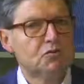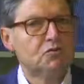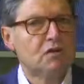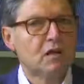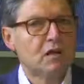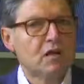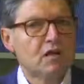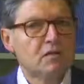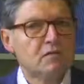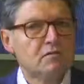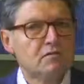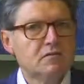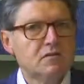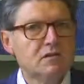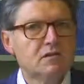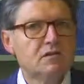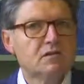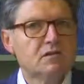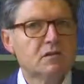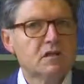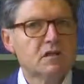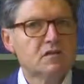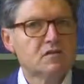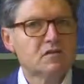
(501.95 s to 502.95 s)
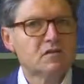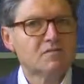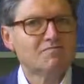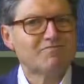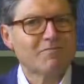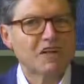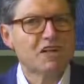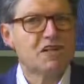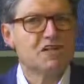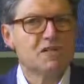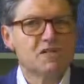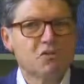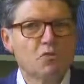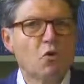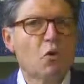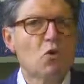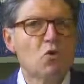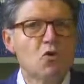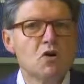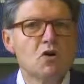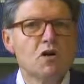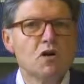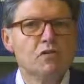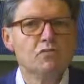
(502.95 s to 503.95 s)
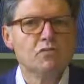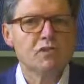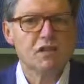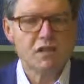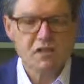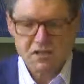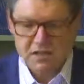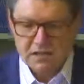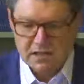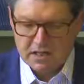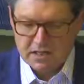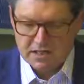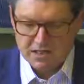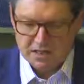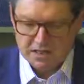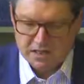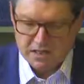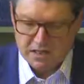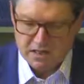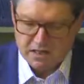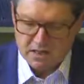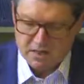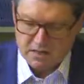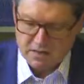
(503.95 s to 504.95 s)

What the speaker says: You need the ugly, you need negation, he said.